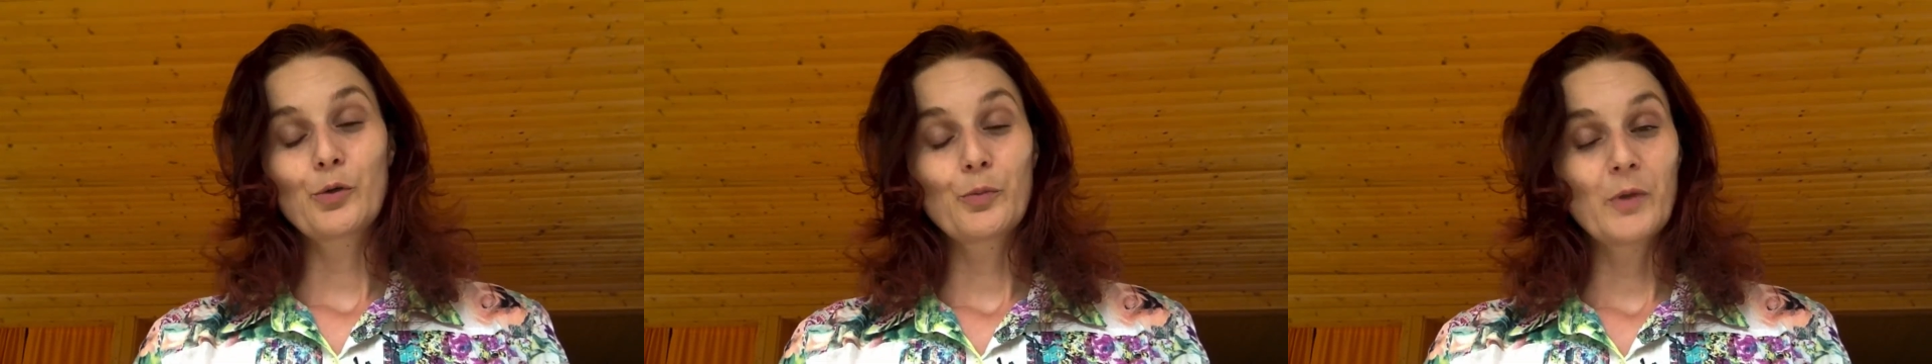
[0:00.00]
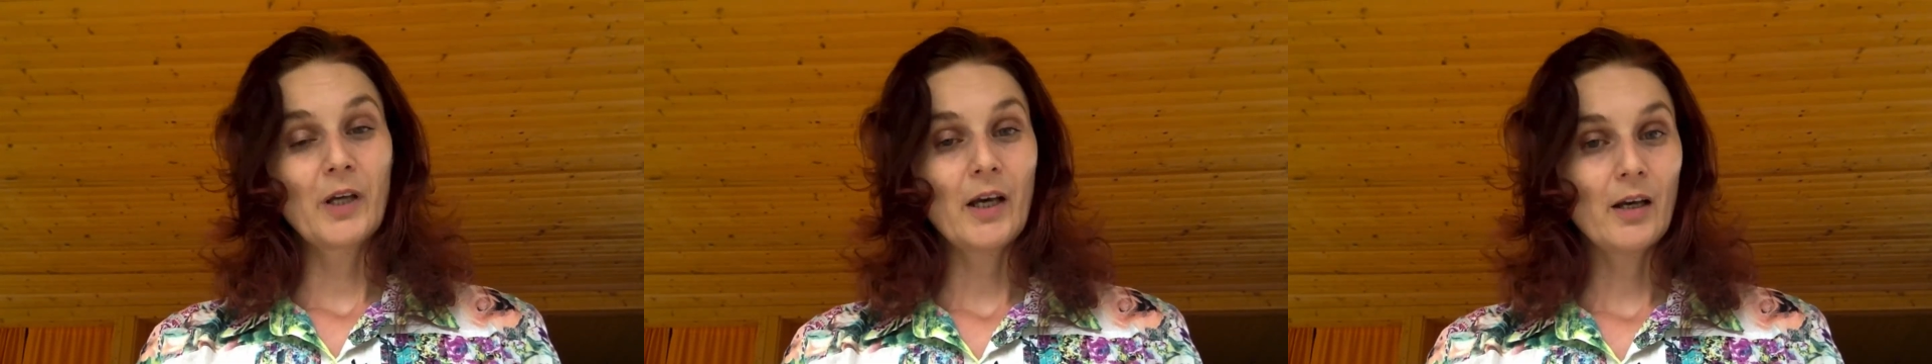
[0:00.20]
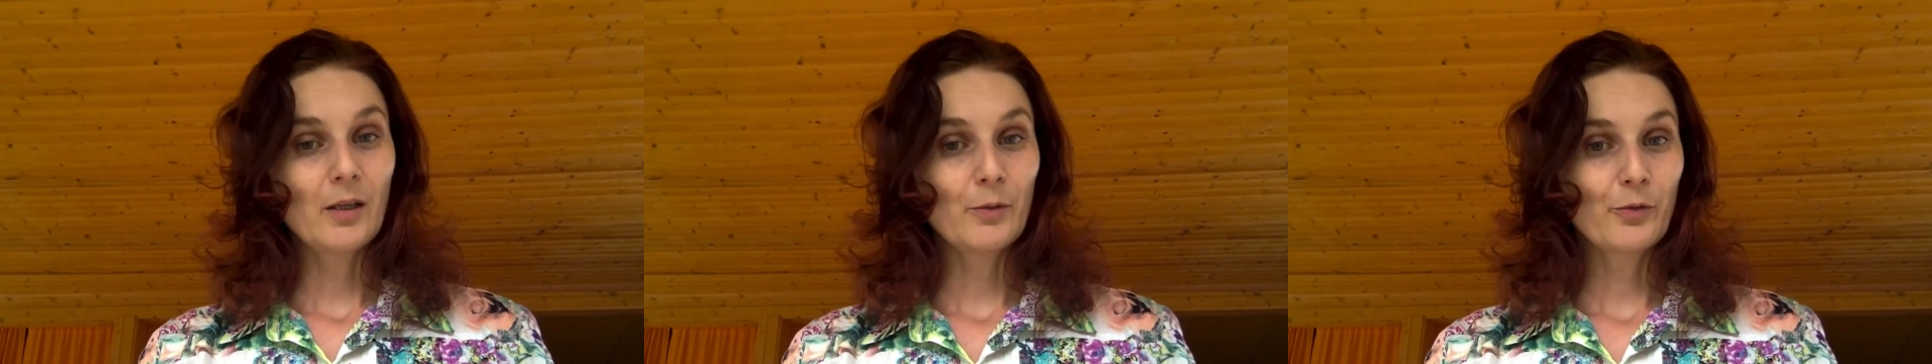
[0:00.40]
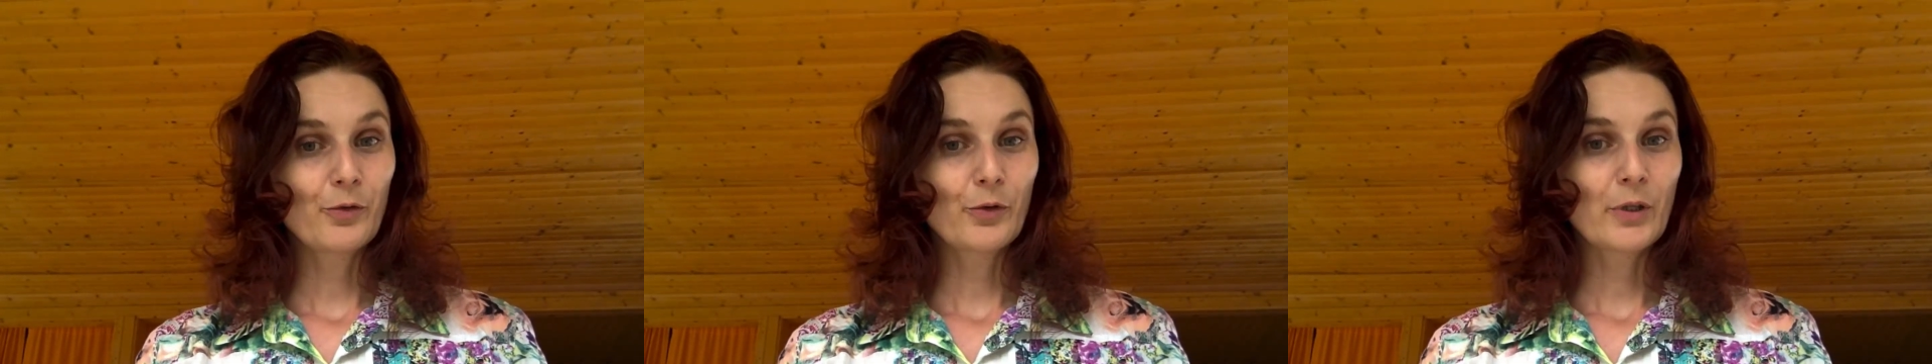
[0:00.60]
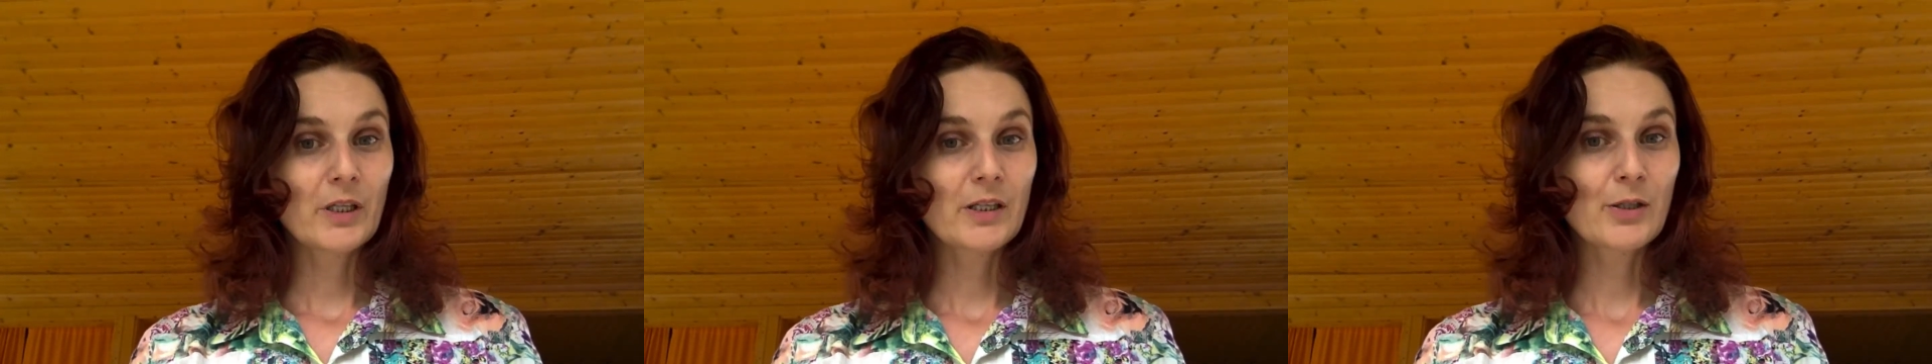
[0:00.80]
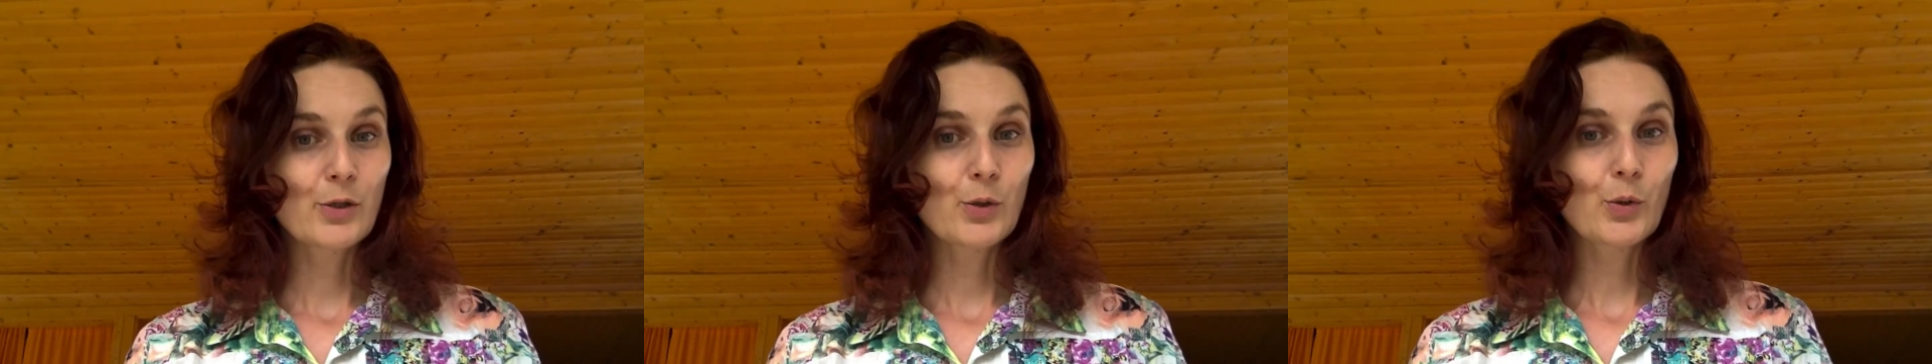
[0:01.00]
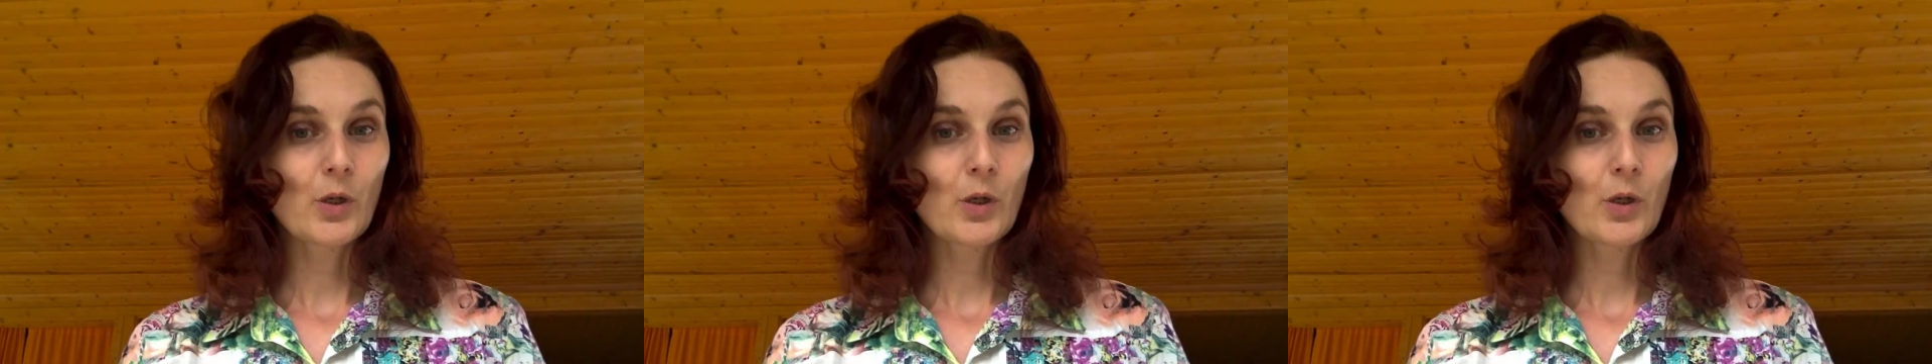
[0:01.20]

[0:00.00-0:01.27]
be helpful is to